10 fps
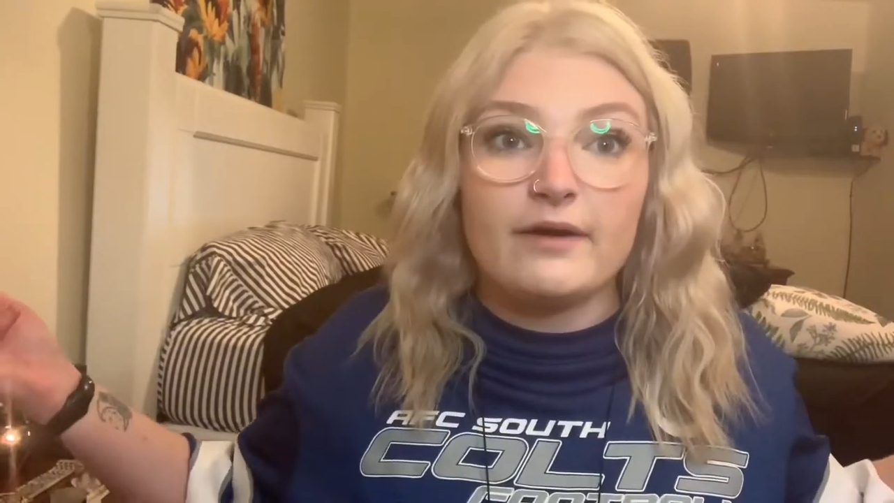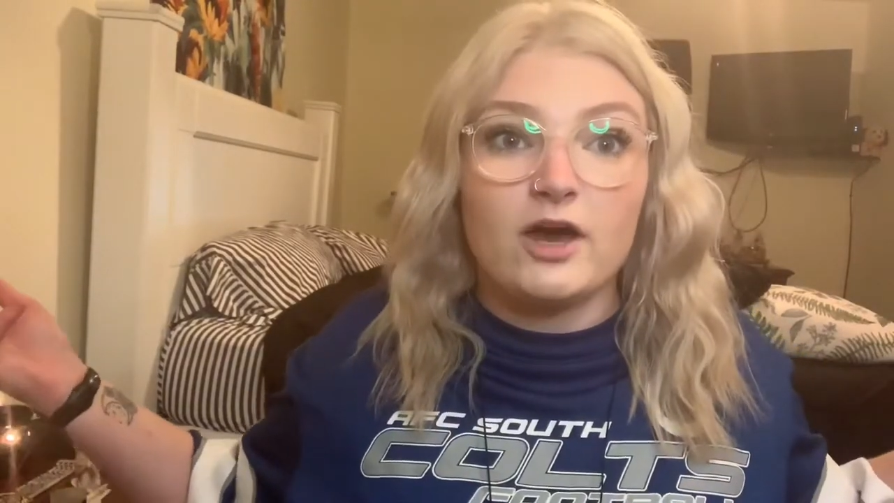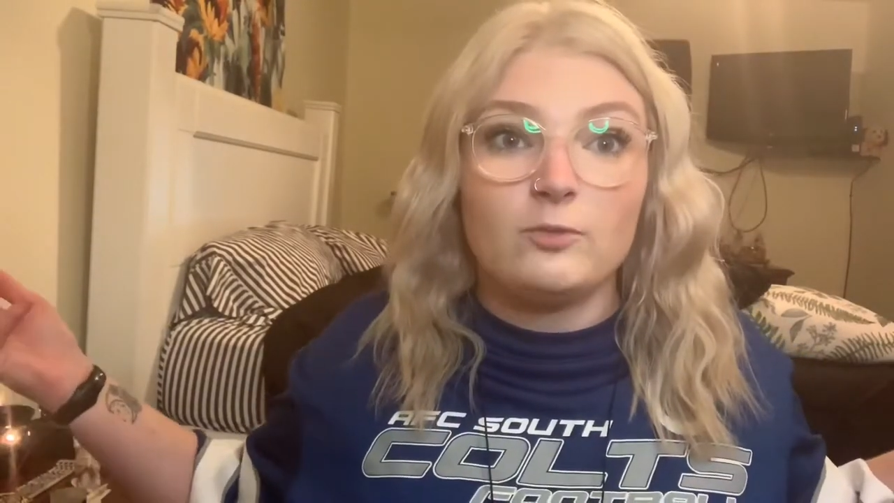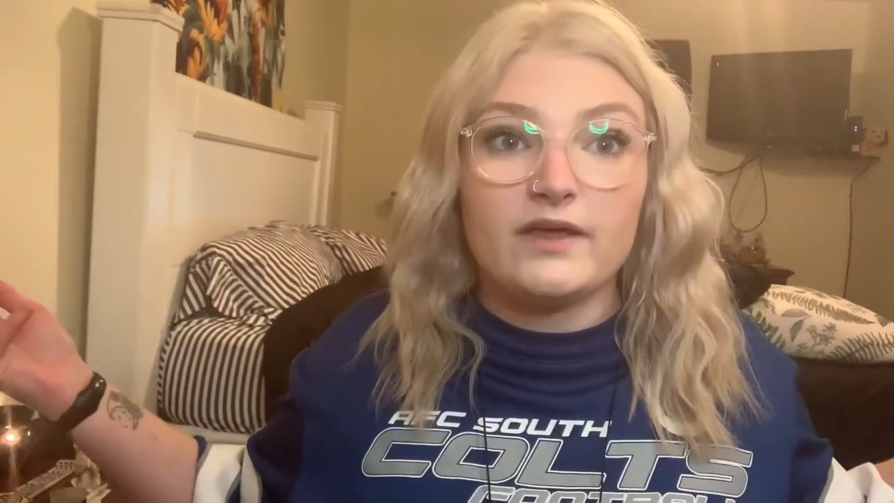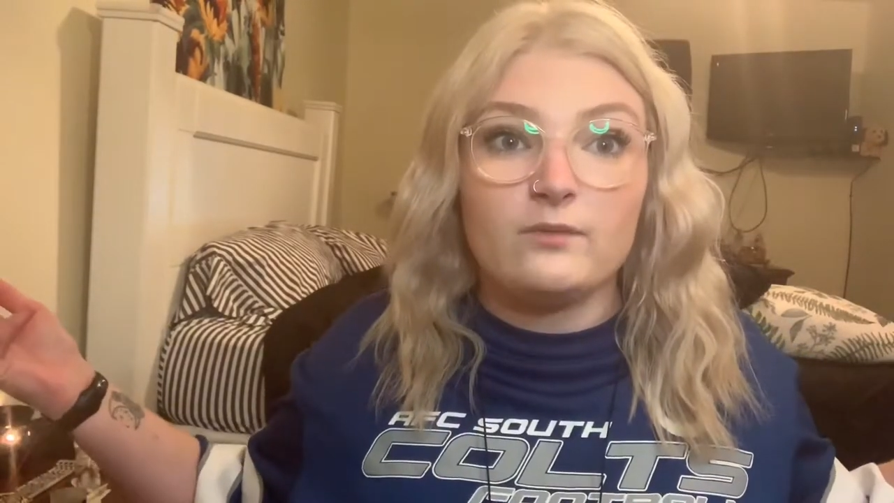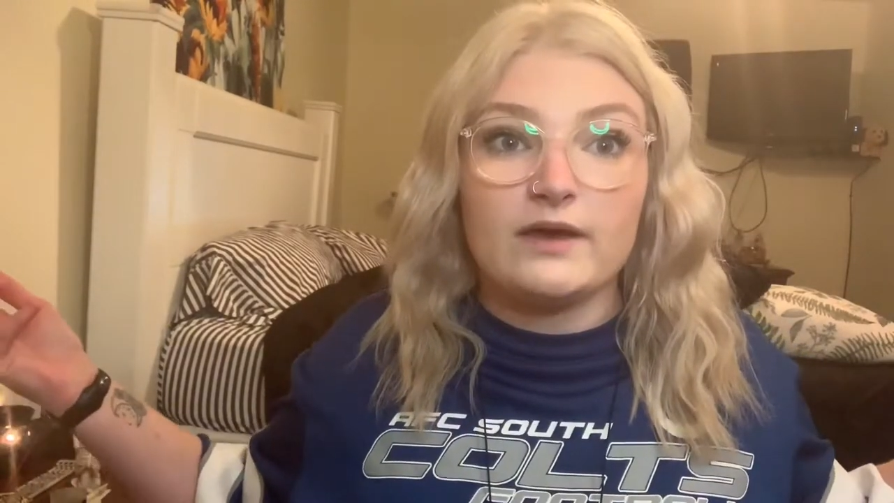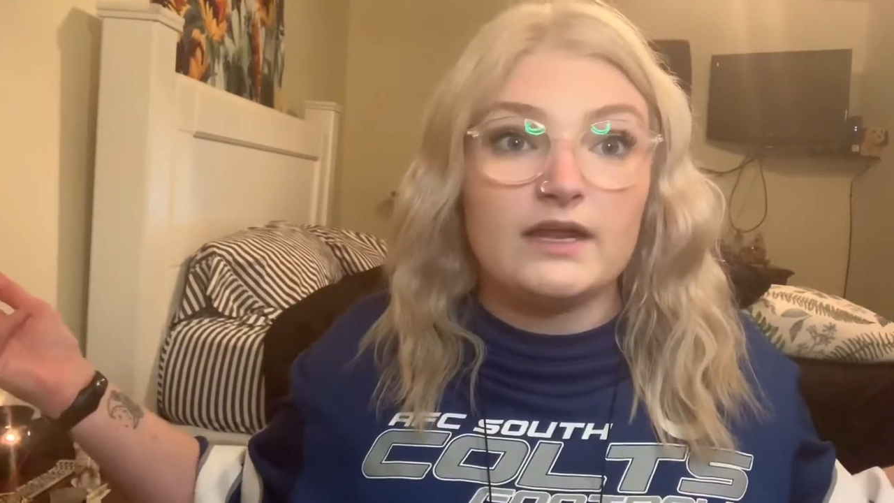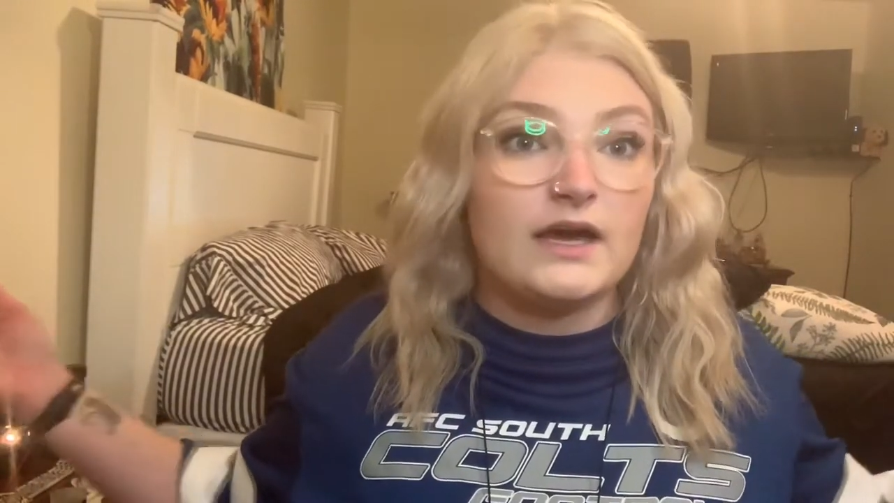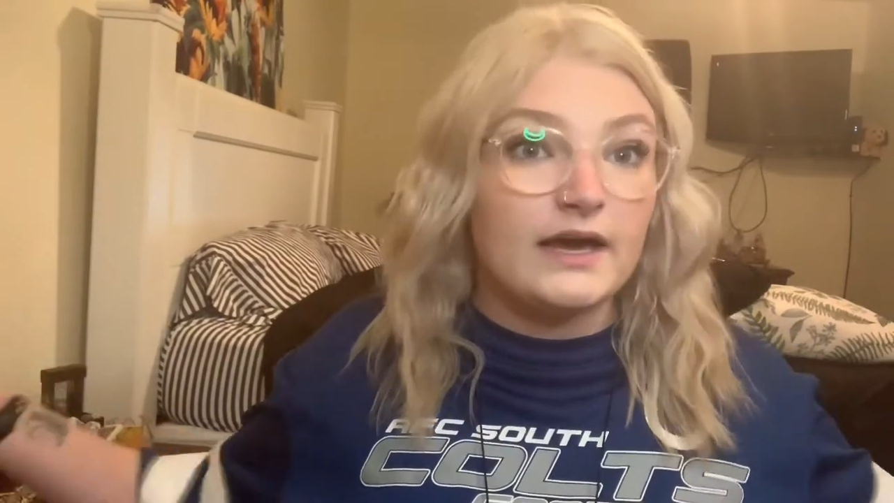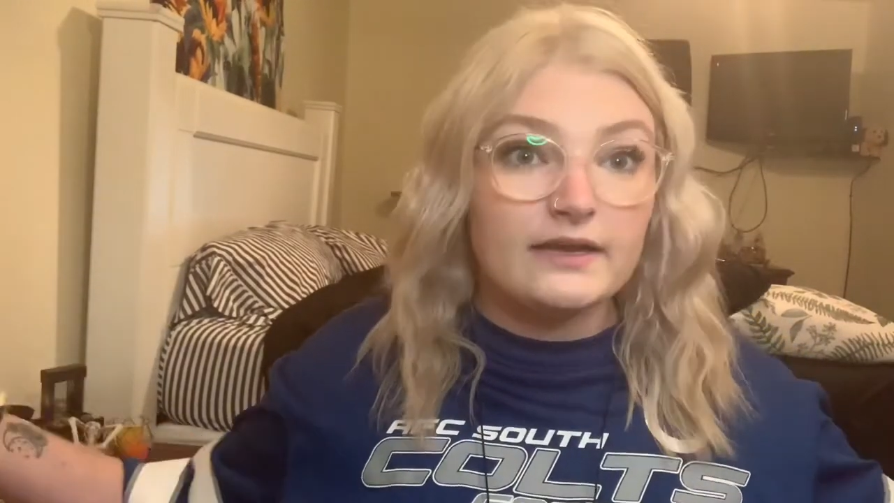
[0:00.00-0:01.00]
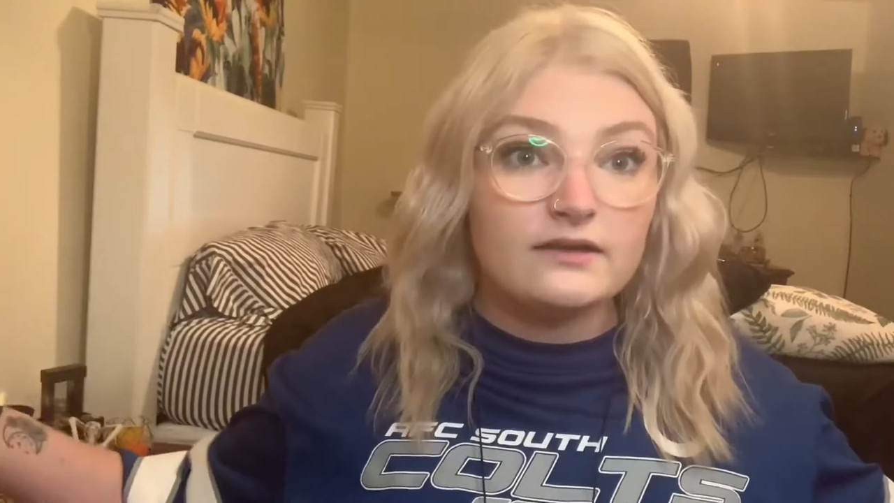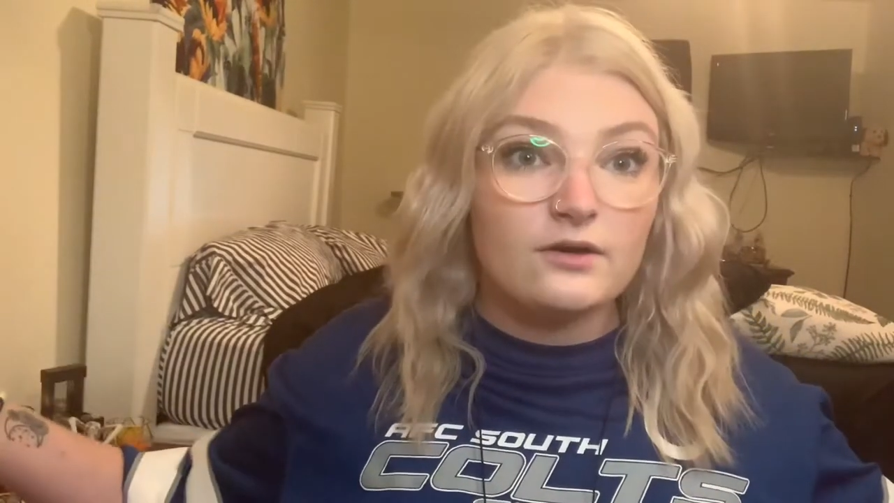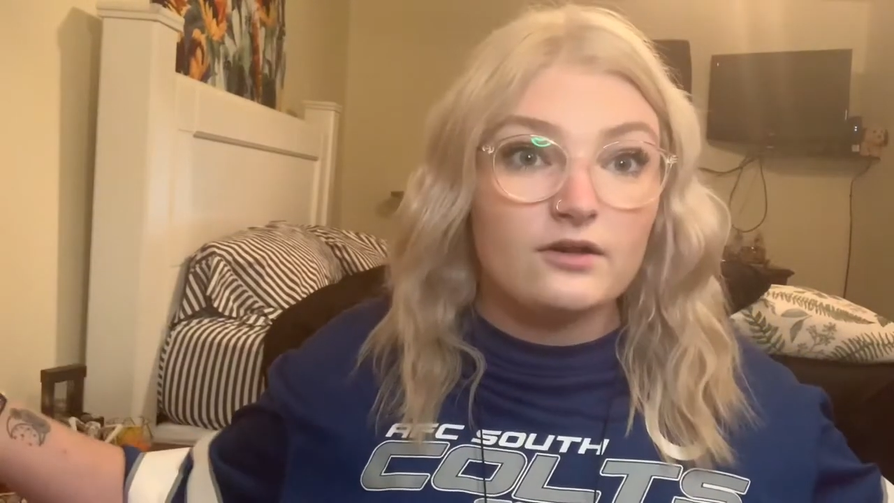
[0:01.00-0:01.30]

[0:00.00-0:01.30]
I hope they win. I didn't go